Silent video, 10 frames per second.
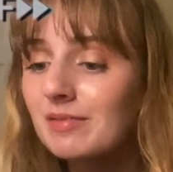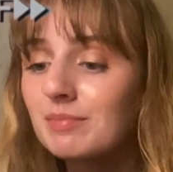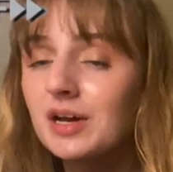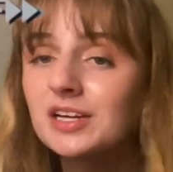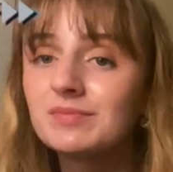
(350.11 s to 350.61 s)

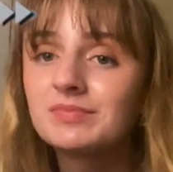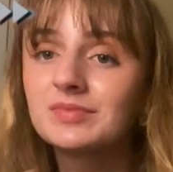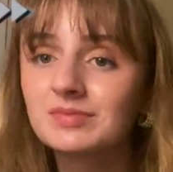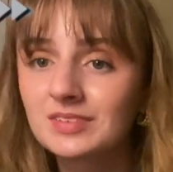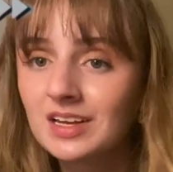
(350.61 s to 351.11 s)
But
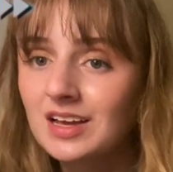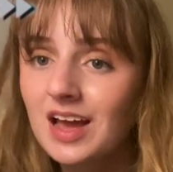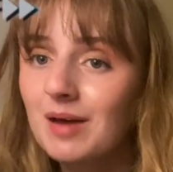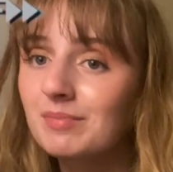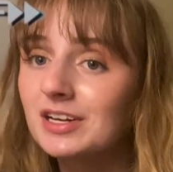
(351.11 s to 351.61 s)

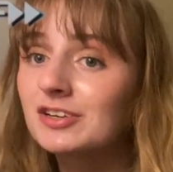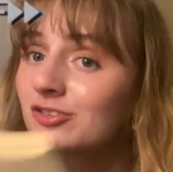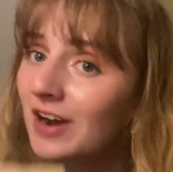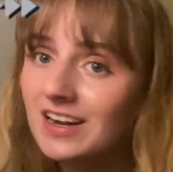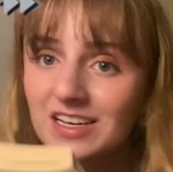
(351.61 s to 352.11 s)
I'm gonna
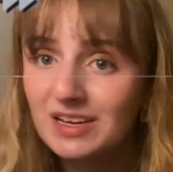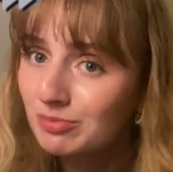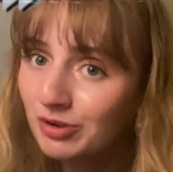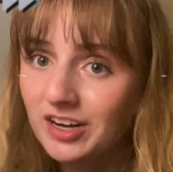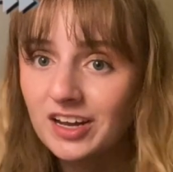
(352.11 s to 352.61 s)
try to keep
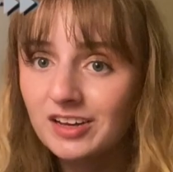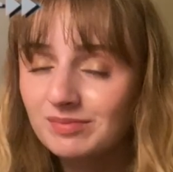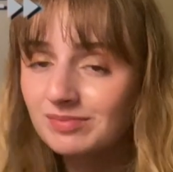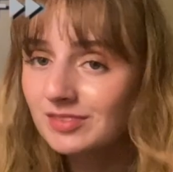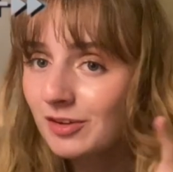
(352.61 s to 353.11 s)
reading
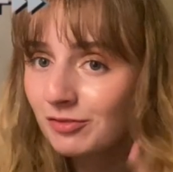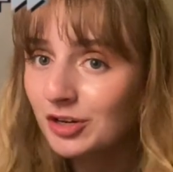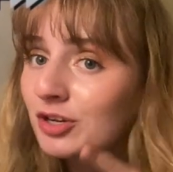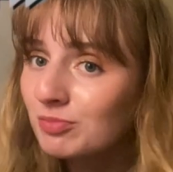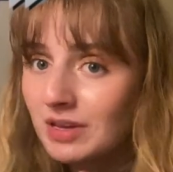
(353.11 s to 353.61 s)
for
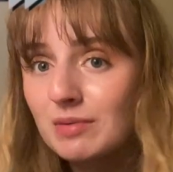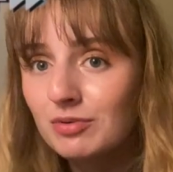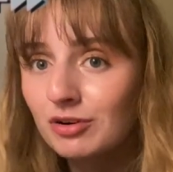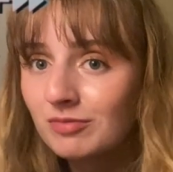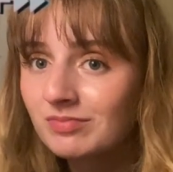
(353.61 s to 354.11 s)
you people.